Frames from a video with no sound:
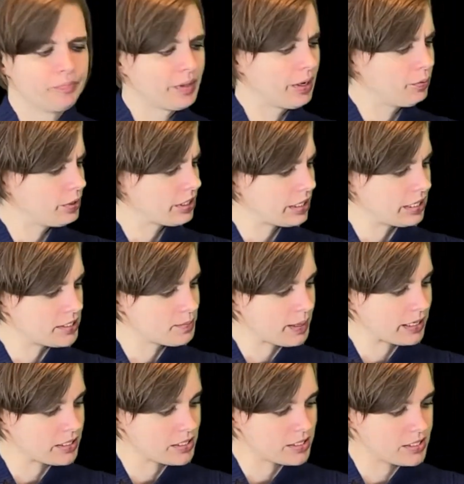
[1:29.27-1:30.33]
I wouldn't
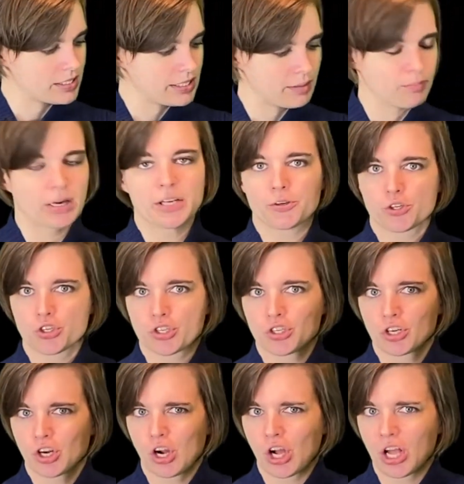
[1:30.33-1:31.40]
expect to see much
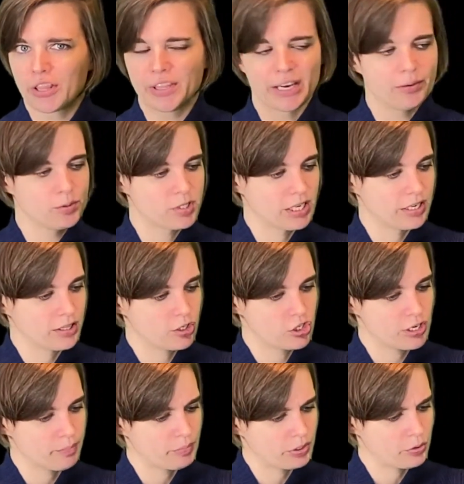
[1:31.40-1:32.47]
on the outside of the
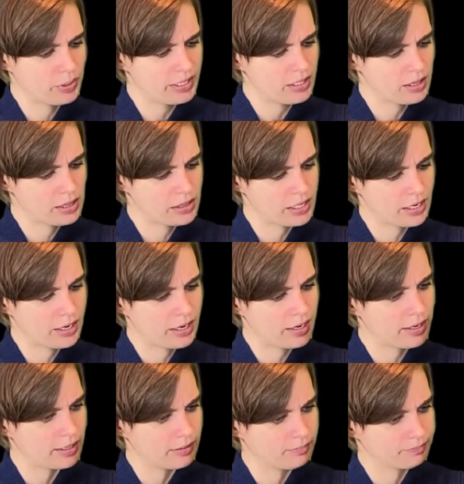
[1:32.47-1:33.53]
chip, but quite thick
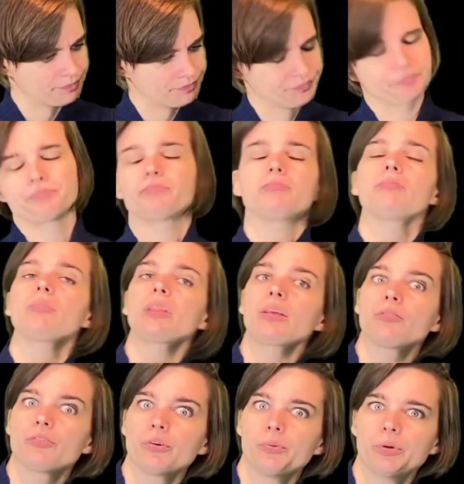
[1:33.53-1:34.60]
cut.
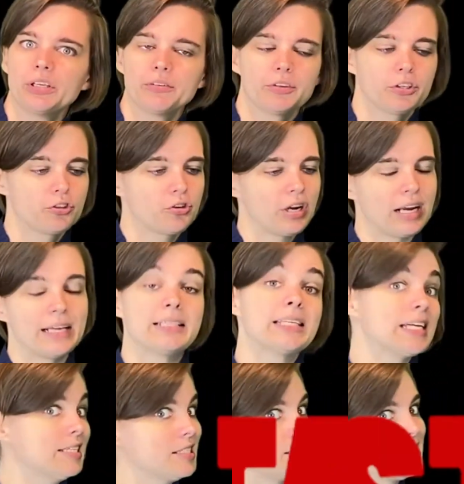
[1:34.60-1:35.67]
So we'll give it a try.
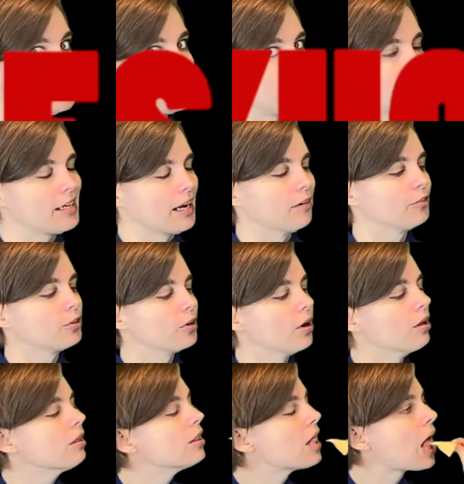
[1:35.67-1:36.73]
Taste is king after all.